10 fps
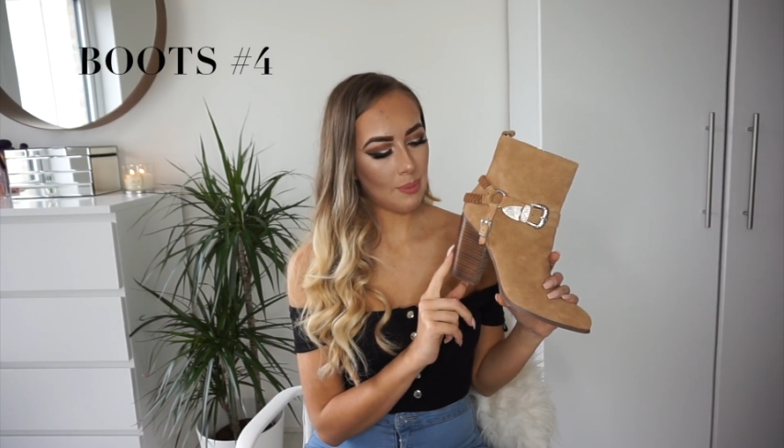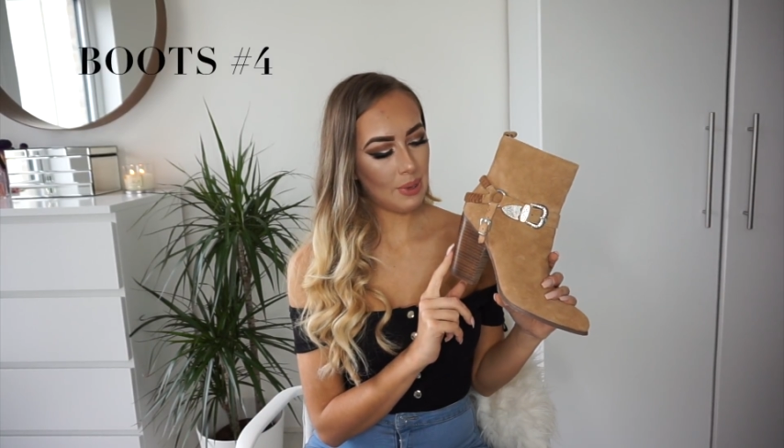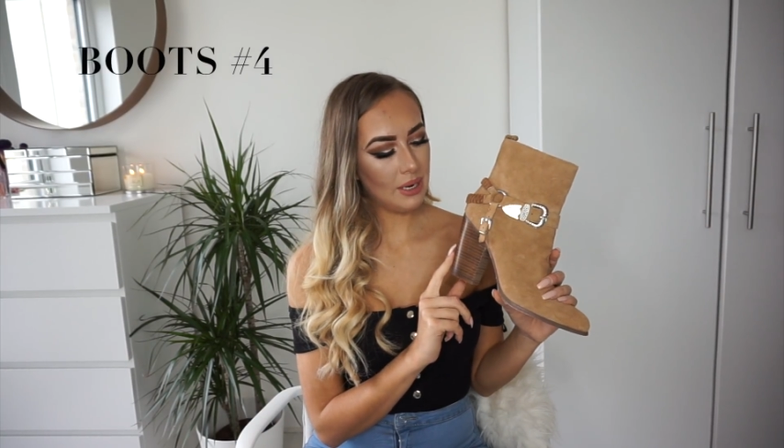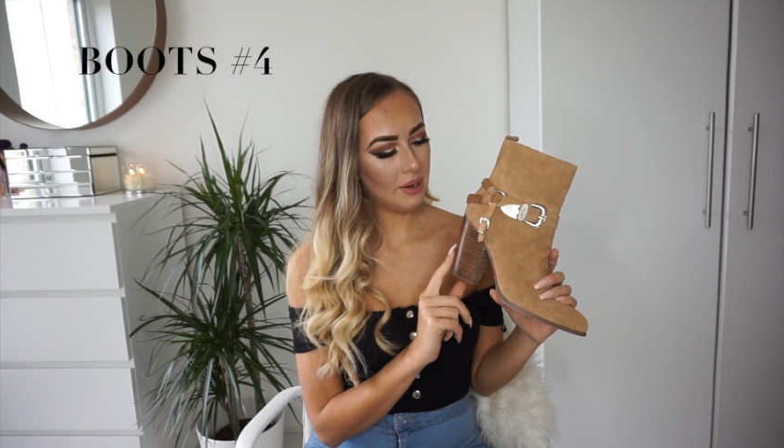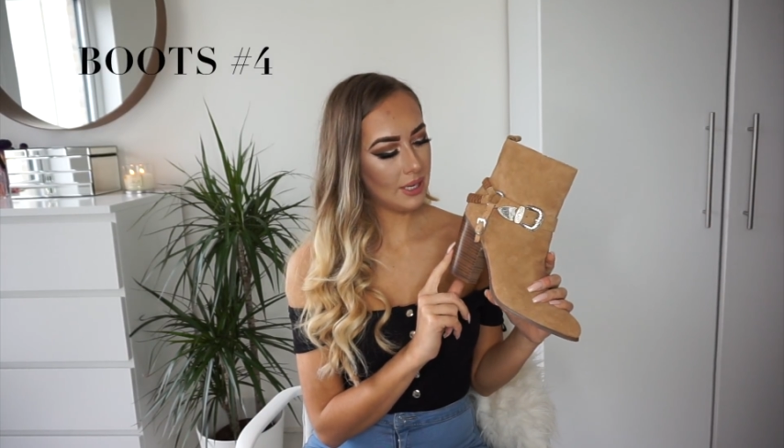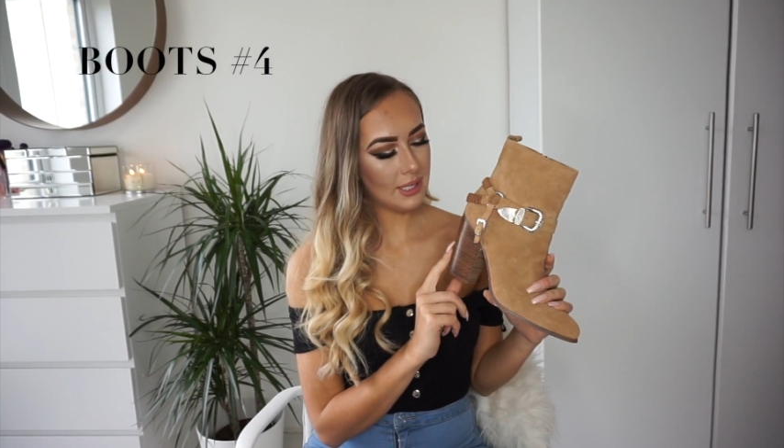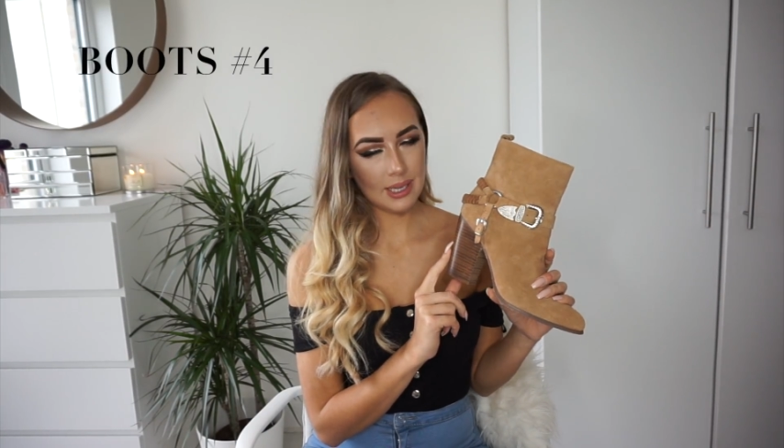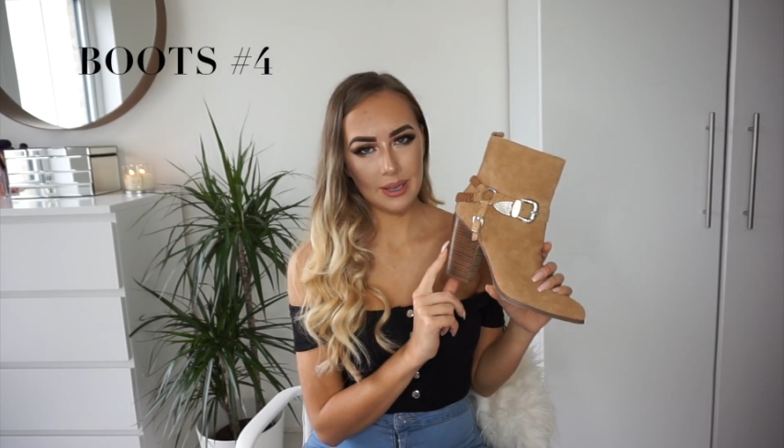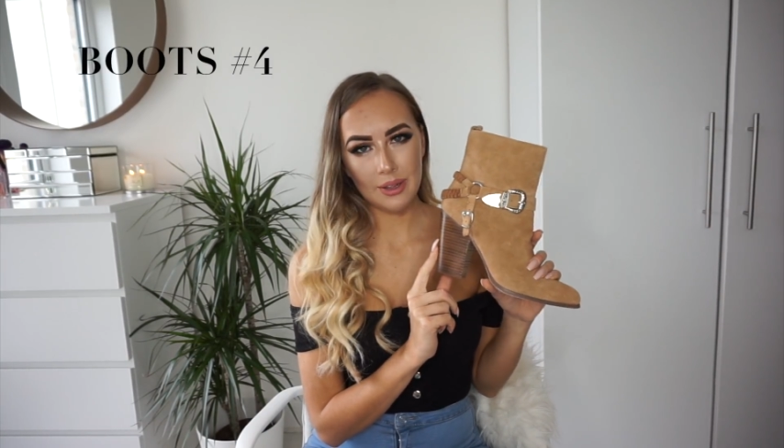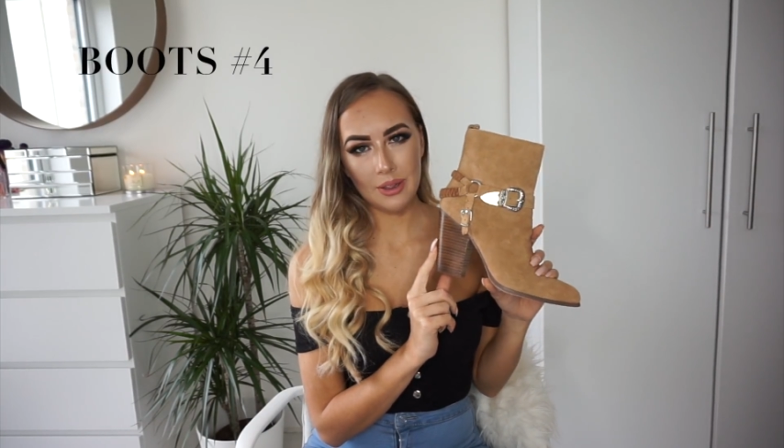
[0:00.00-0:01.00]
a bit
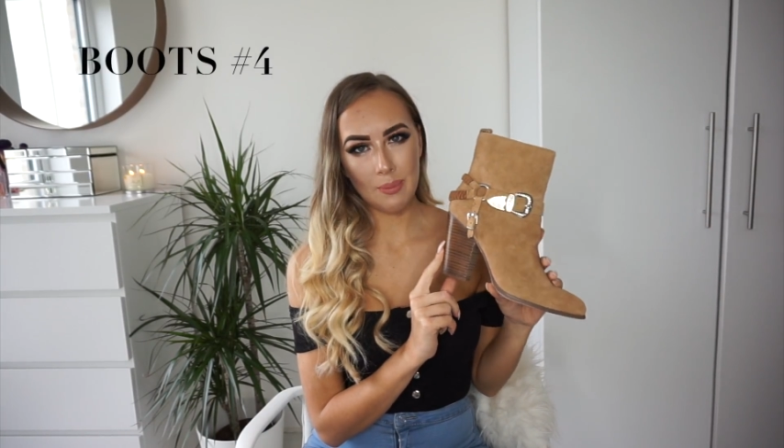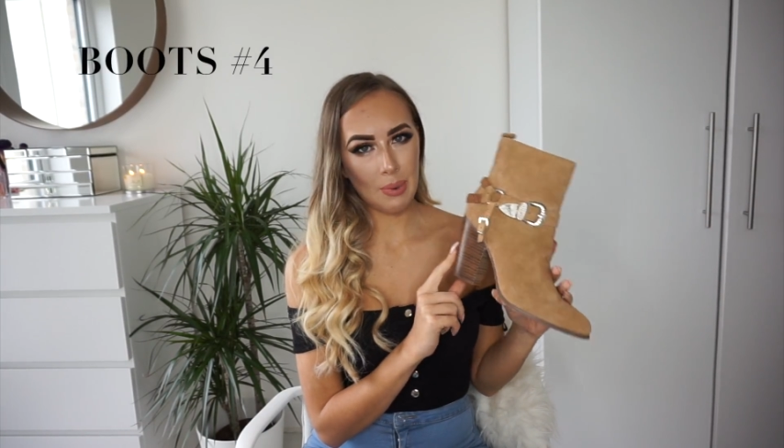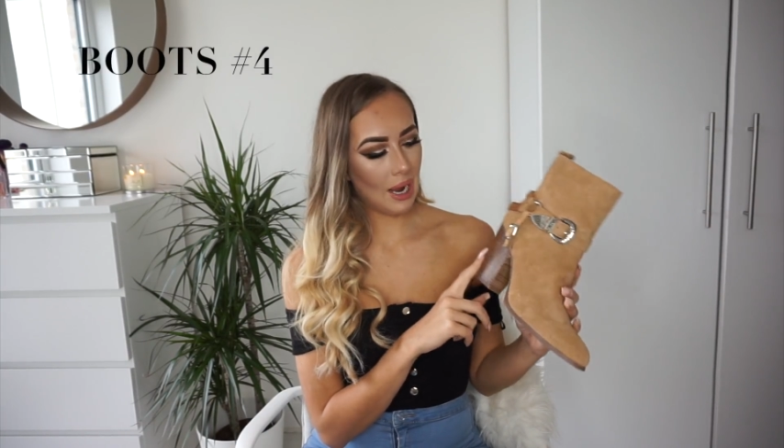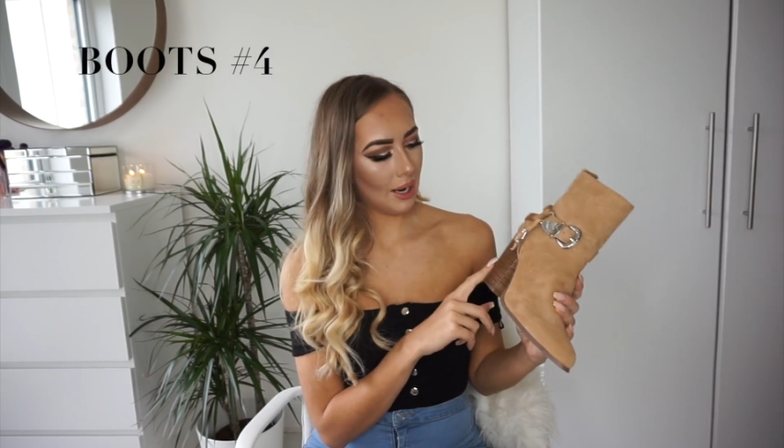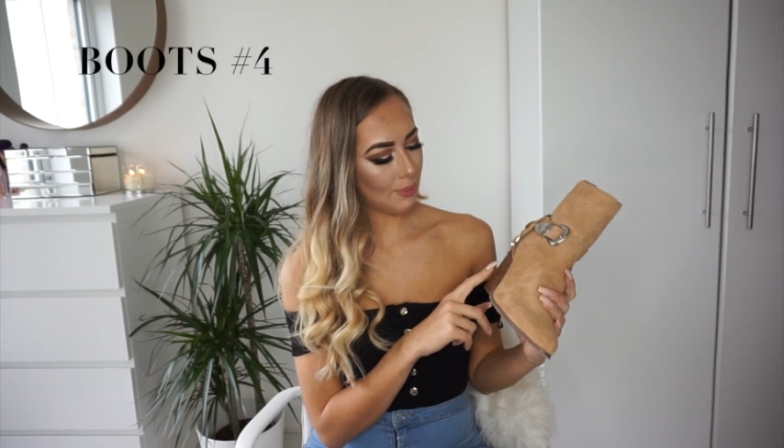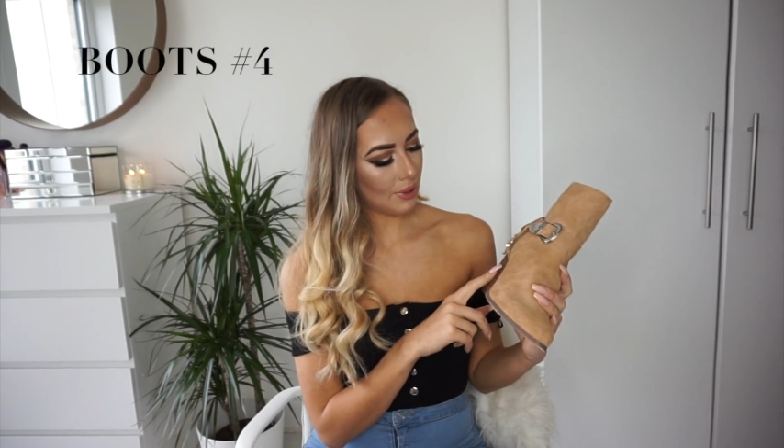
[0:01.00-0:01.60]
nicer than the black